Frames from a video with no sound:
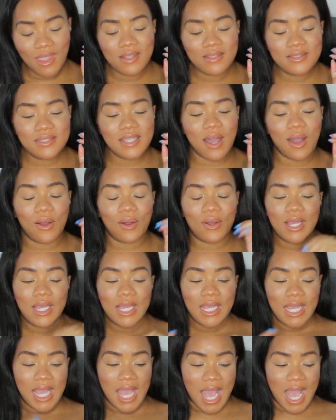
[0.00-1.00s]
So,
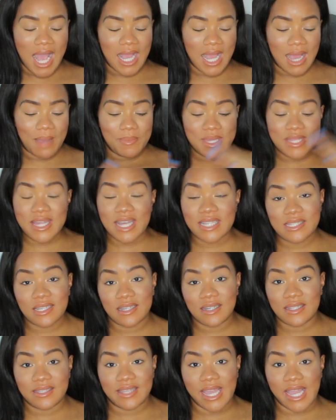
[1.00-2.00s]
I mean, that's a
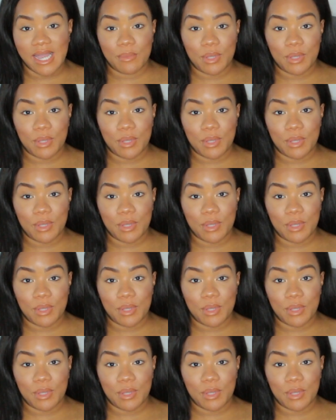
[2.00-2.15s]
good thing.